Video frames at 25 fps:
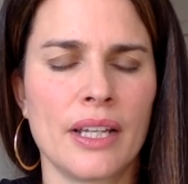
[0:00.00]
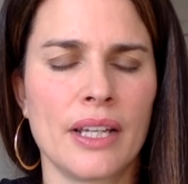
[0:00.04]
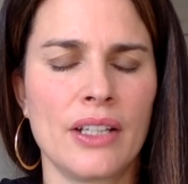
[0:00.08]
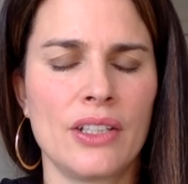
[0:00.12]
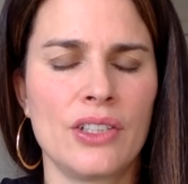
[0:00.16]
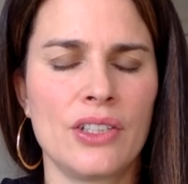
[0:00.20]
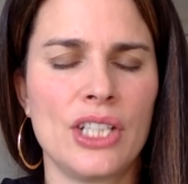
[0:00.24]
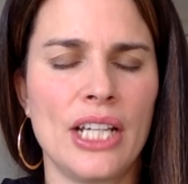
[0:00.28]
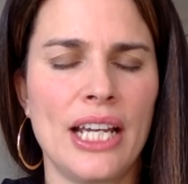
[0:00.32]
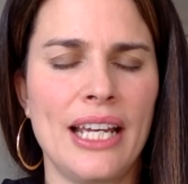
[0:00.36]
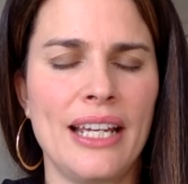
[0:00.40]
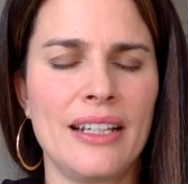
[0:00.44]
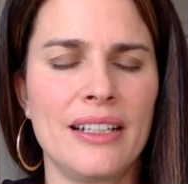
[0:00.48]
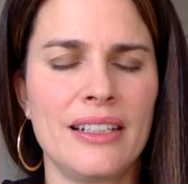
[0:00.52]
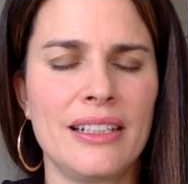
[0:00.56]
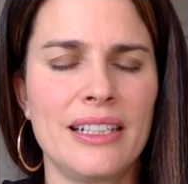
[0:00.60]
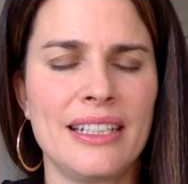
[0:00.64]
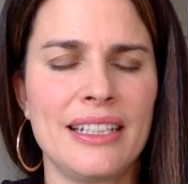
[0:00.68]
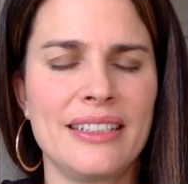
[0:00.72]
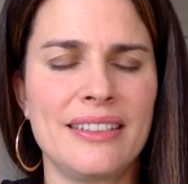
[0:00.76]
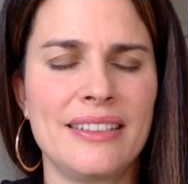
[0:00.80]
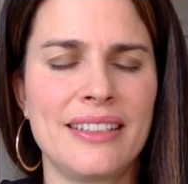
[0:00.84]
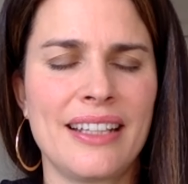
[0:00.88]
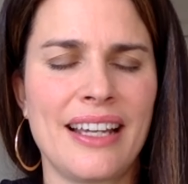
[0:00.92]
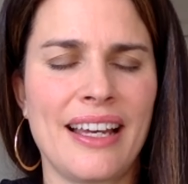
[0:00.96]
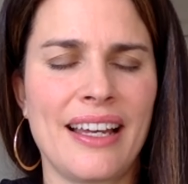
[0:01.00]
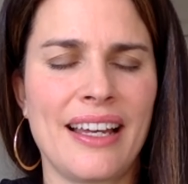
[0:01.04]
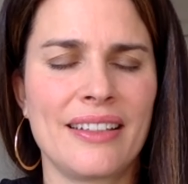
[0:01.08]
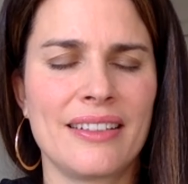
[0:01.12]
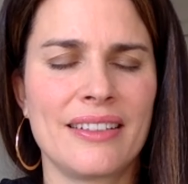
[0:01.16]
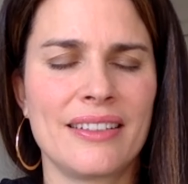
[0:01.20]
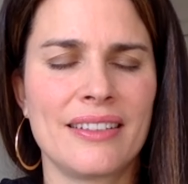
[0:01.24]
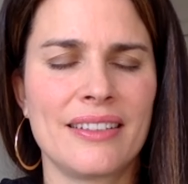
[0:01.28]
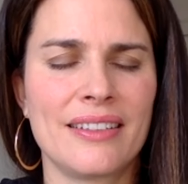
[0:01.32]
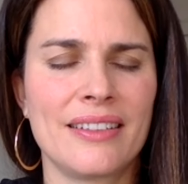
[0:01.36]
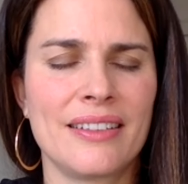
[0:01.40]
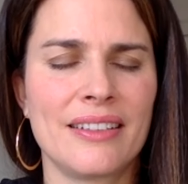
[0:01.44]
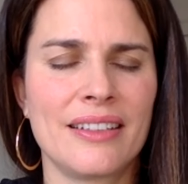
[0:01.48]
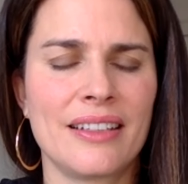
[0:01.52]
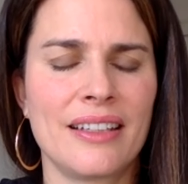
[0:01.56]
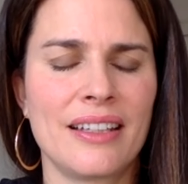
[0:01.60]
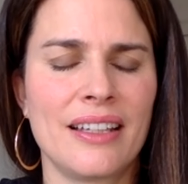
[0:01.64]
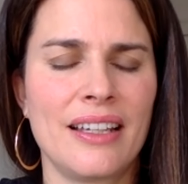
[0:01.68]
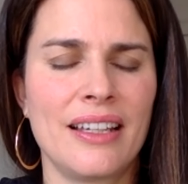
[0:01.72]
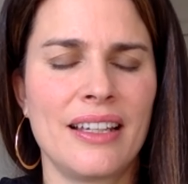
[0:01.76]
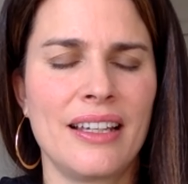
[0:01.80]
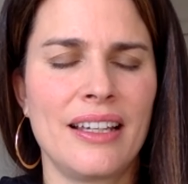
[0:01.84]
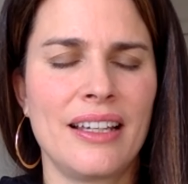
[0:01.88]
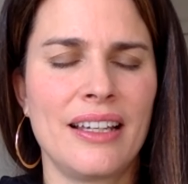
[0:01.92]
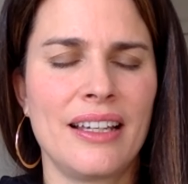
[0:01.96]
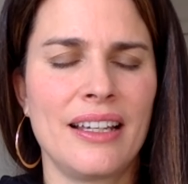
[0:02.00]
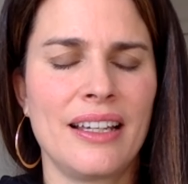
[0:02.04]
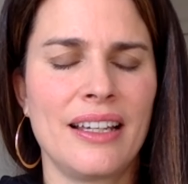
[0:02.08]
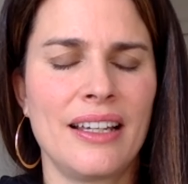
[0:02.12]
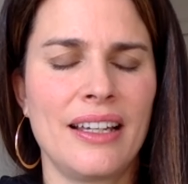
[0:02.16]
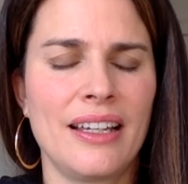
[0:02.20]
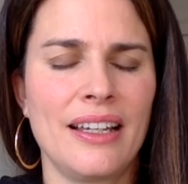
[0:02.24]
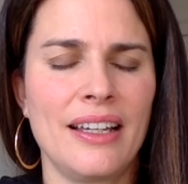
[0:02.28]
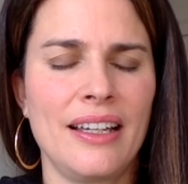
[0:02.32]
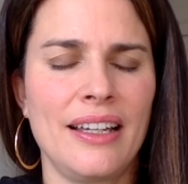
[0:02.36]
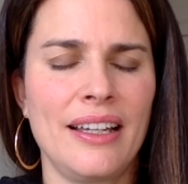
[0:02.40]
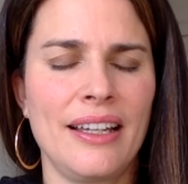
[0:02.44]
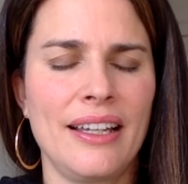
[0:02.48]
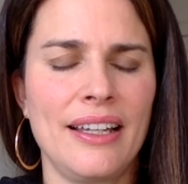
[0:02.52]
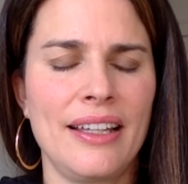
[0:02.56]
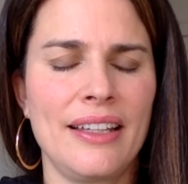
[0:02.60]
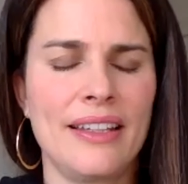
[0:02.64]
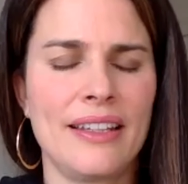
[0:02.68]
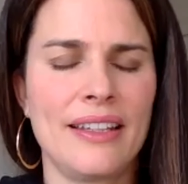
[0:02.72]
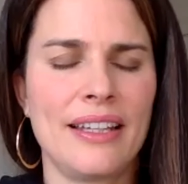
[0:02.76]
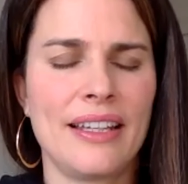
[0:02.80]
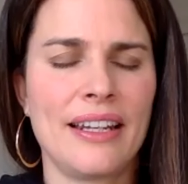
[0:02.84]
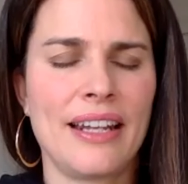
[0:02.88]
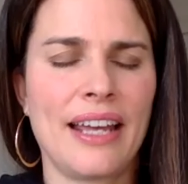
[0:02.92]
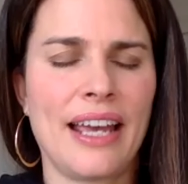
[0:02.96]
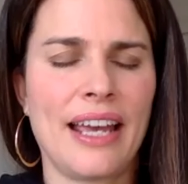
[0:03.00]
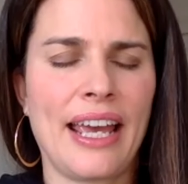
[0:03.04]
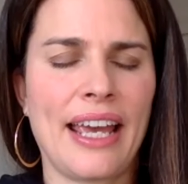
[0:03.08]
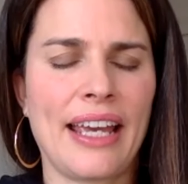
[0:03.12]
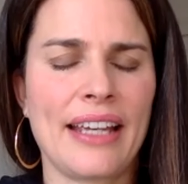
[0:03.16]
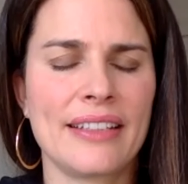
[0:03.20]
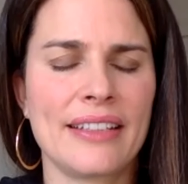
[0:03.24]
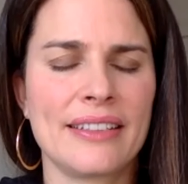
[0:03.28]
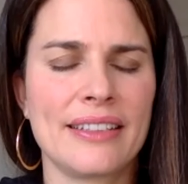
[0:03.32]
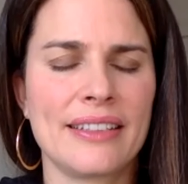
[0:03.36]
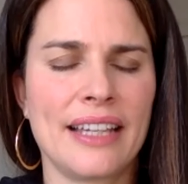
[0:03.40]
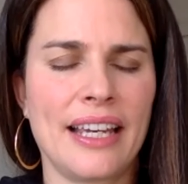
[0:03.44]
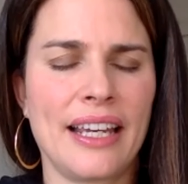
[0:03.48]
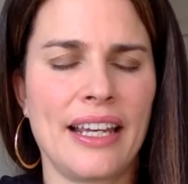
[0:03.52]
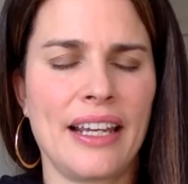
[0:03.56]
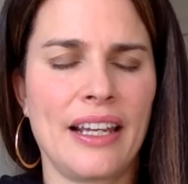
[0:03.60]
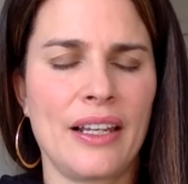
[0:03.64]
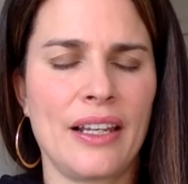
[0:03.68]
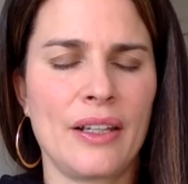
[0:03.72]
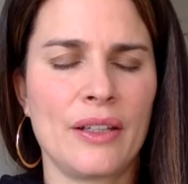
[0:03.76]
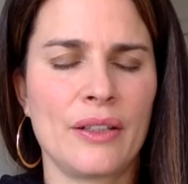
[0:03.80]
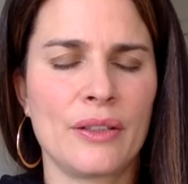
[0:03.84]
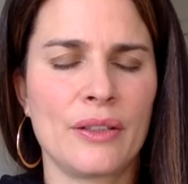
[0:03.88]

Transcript: gently tense and then exhale.